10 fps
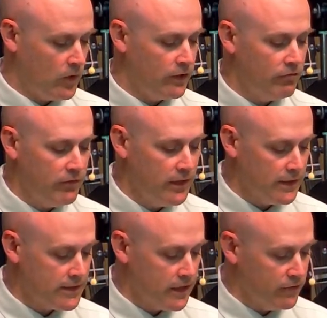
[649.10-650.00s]
What if,
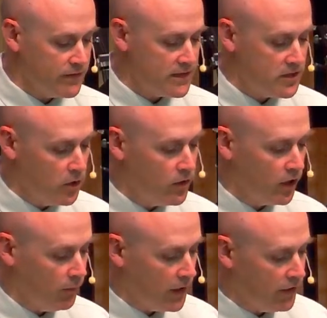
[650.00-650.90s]
instead of
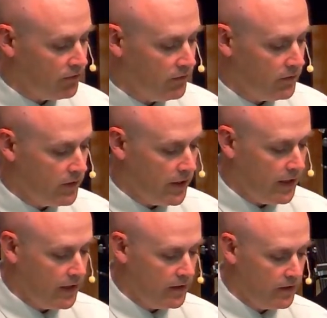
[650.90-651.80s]
stoking my
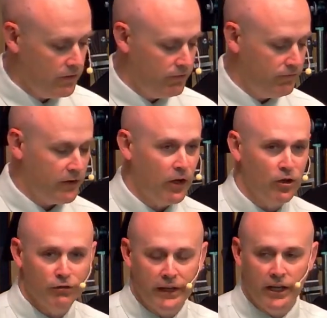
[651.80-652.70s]

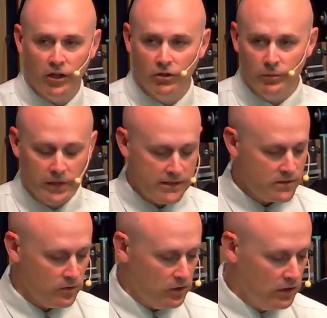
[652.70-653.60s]
fire of anger in my
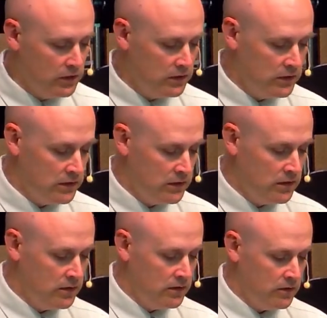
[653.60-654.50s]
soul
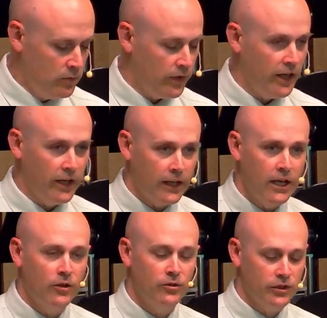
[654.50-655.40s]
when I
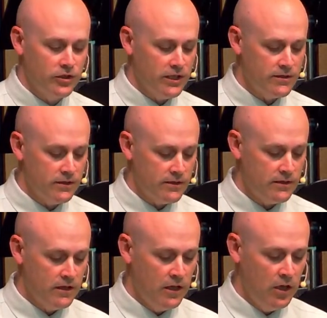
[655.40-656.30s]
encounter
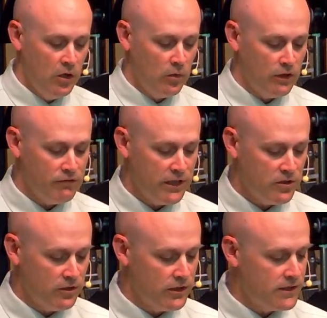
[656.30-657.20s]
injustice, what if
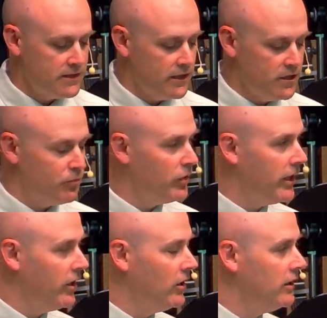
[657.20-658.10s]
I turn instead to
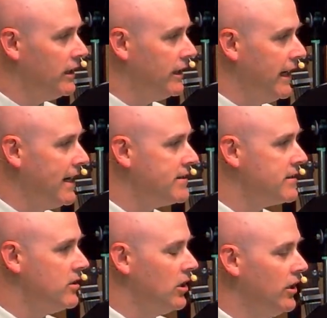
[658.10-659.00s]
prayer and
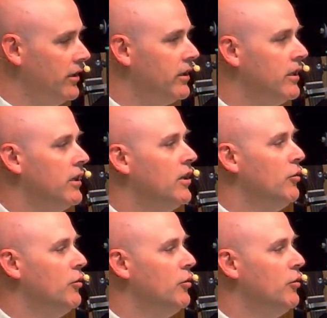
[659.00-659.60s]
ask God,